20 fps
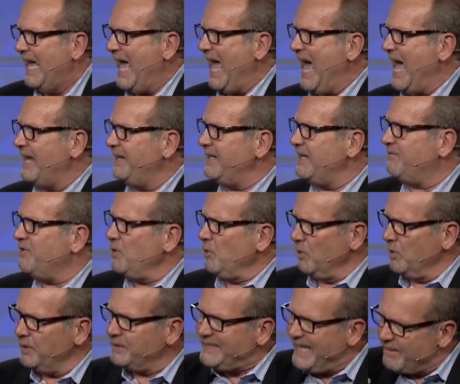And if
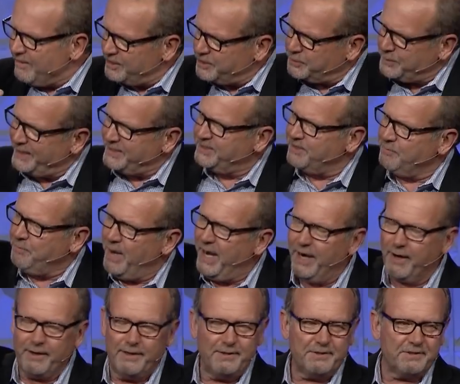you look down the streets of
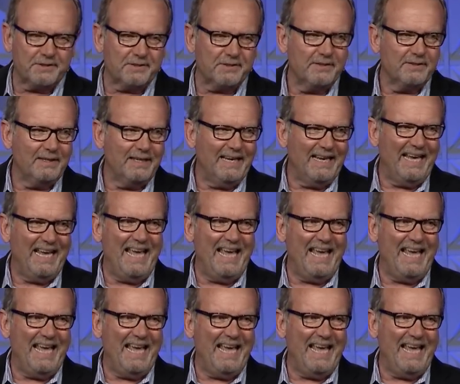Paris,